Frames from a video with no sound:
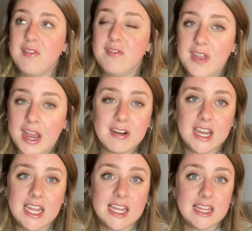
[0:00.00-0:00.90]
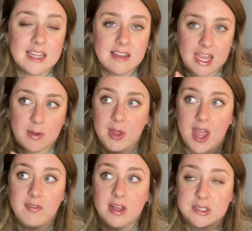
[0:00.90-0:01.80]
we
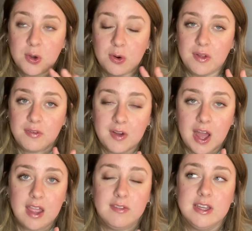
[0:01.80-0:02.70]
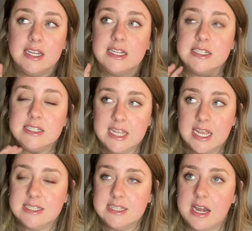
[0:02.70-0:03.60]
have a total of 5
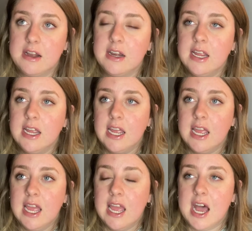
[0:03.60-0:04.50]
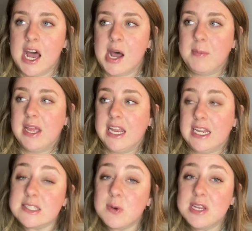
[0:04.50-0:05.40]
days there. It
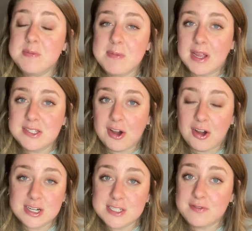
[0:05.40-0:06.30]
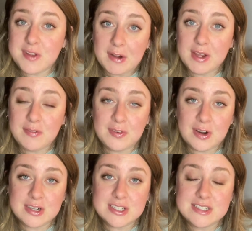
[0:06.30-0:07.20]
is going to be my daughter's very
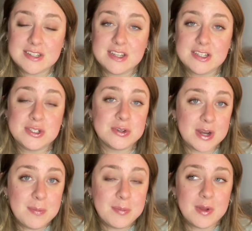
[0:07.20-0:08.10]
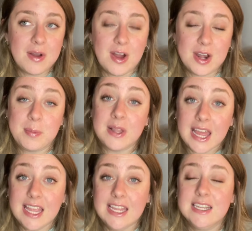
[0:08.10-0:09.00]
first trip on a
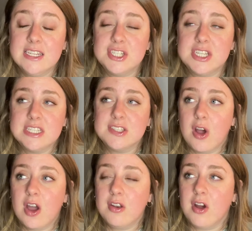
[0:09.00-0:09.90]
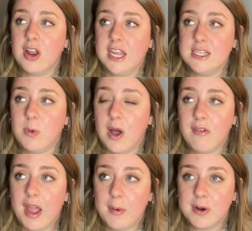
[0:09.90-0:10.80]
plane. She's gone on a
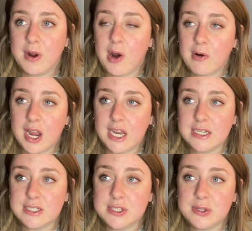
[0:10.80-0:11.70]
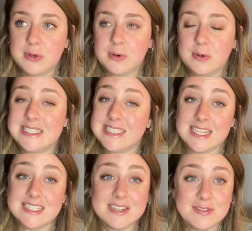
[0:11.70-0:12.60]
12-hour car ride to
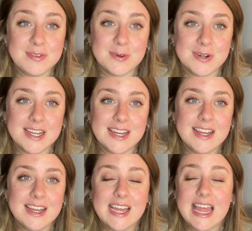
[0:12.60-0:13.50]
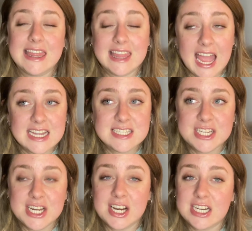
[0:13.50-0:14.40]
Destin, Florida last
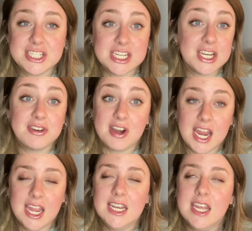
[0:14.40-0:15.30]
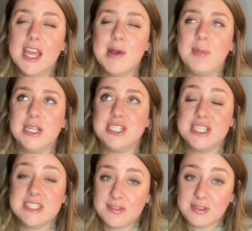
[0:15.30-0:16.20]
year, and she did great, but
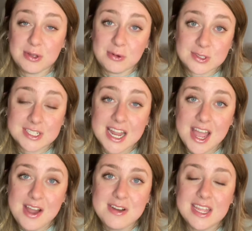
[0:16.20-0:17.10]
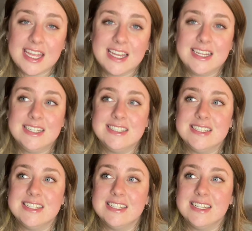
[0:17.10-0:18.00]
she's definitely older now,
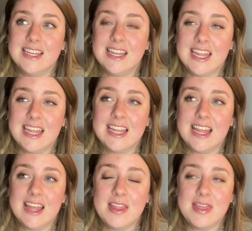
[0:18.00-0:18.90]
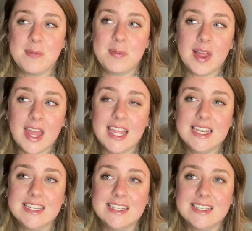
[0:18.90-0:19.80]
and the
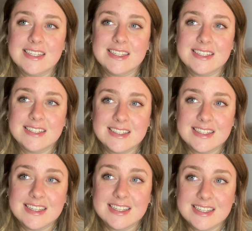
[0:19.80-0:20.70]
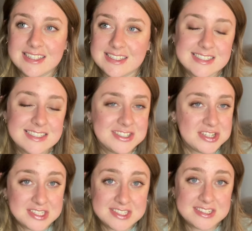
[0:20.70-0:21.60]
plane is
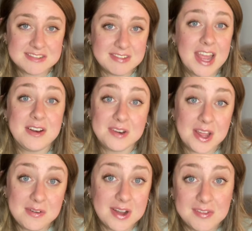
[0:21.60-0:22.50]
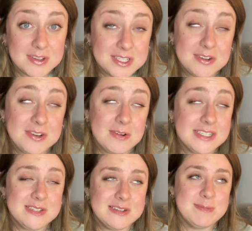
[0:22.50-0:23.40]
just, I don't know. I really don't know
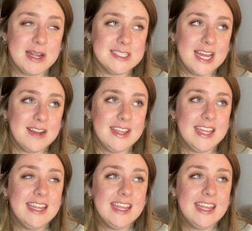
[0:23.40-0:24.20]
what to expect out of it.